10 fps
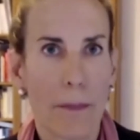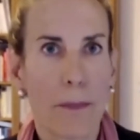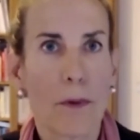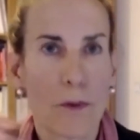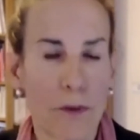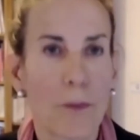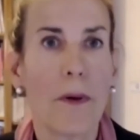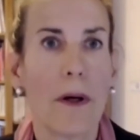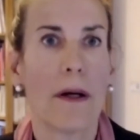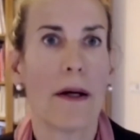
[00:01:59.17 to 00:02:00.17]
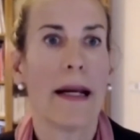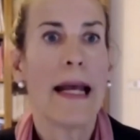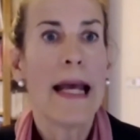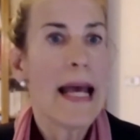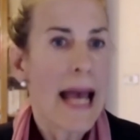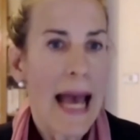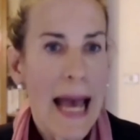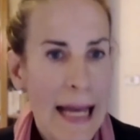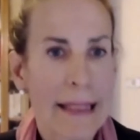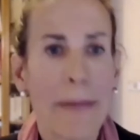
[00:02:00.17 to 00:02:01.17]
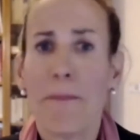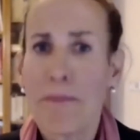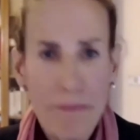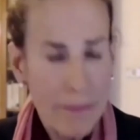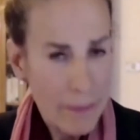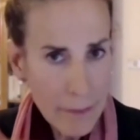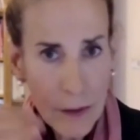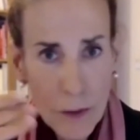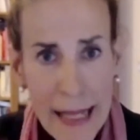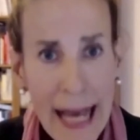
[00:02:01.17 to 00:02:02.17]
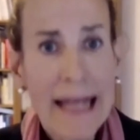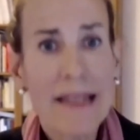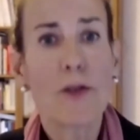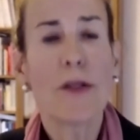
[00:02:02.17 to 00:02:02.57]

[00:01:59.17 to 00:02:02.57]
put to burn. And next to